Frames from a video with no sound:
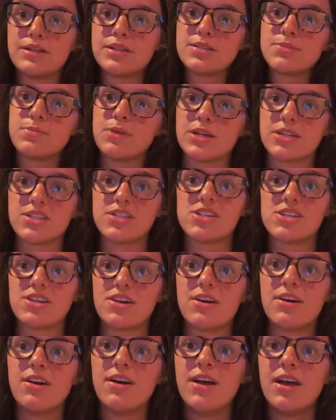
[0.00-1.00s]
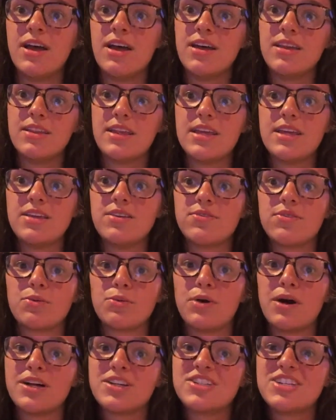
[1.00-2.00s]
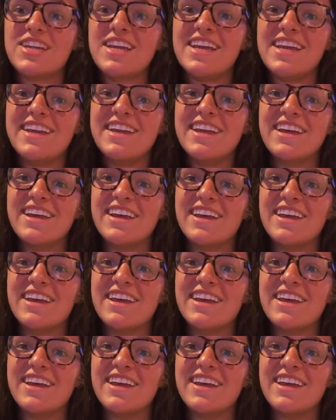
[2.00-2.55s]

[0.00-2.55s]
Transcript: this blesses y'all. Thank you for watching.